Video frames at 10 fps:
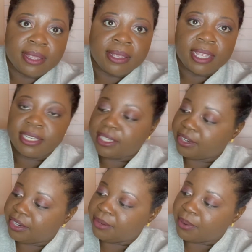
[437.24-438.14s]

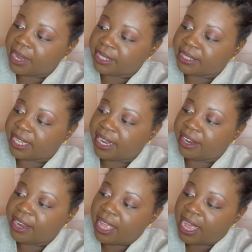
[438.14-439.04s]
interior pockets there,
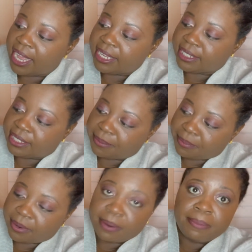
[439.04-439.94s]
a
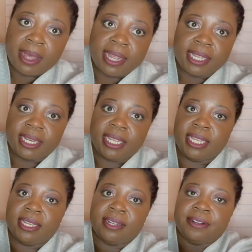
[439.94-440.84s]
zipper pocket
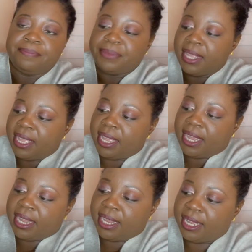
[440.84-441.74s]
here,
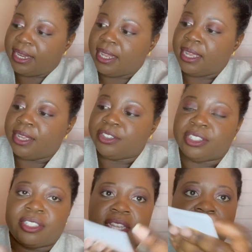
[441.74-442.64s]
and just
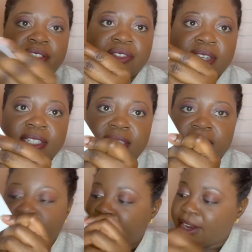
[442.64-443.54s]
the instructions and
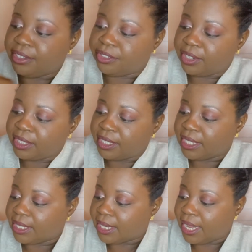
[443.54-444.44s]
care instructions
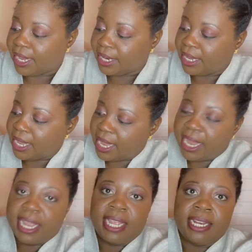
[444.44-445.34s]
inside,
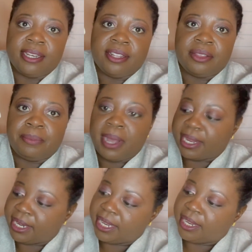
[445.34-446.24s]
and another pocket
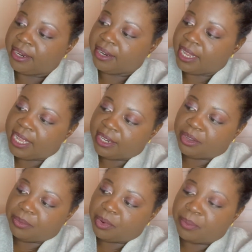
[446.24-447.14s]
here. No
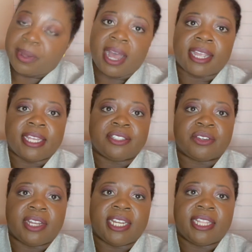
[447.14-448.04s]
more pockets or
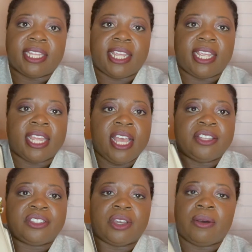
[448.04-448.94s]
anything.
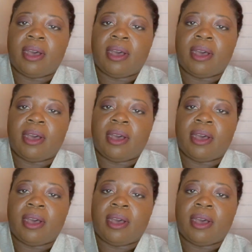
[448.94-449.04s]
So